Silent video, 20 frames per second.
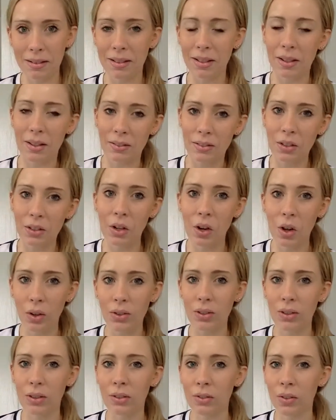They've got
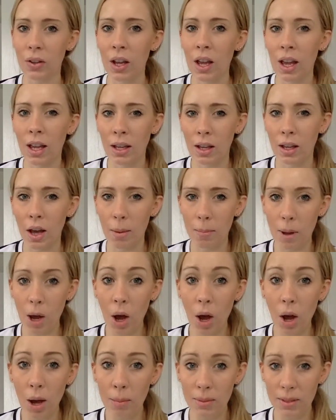lots of
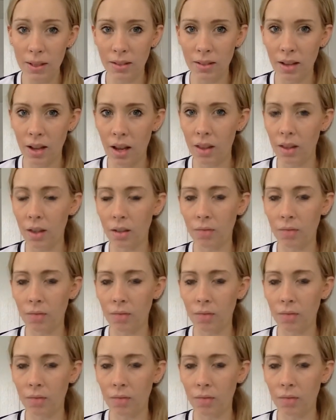herbs in there that